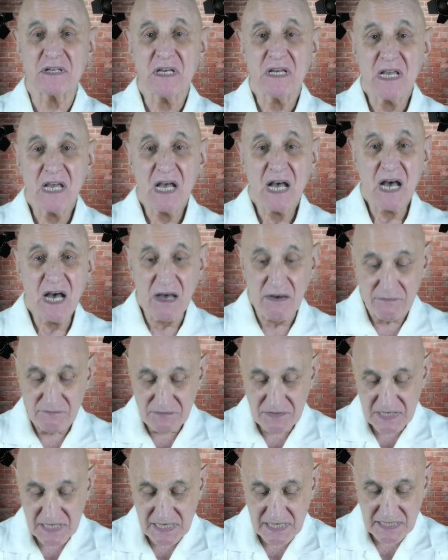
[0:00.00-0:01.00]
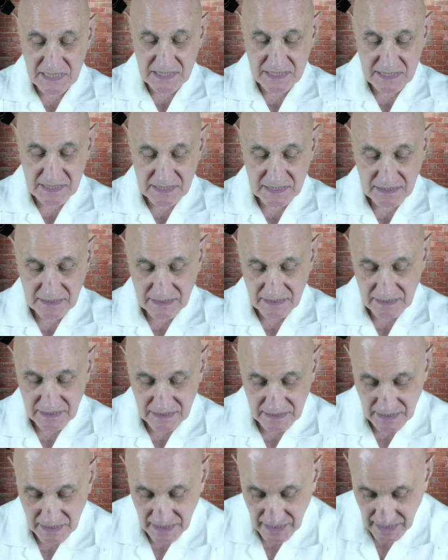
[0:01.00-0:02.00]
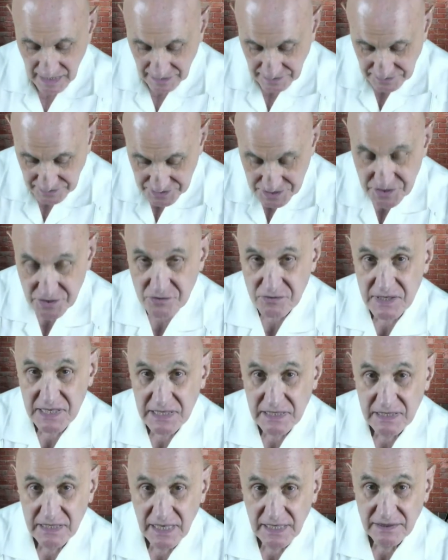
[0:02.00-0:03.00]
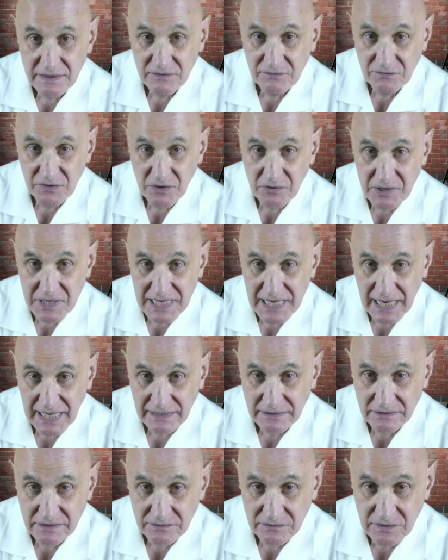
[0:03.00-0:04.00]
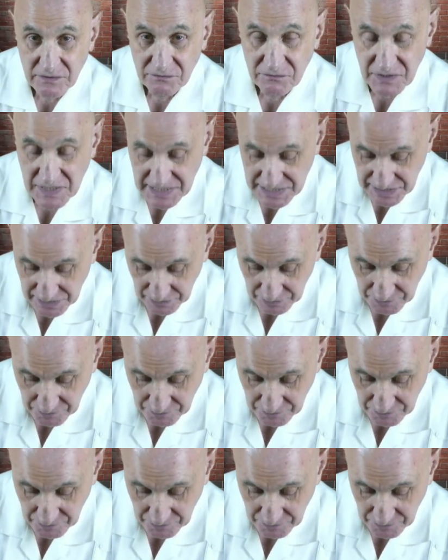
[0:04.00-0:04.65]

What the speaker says: of these on the screen at the very end of the video,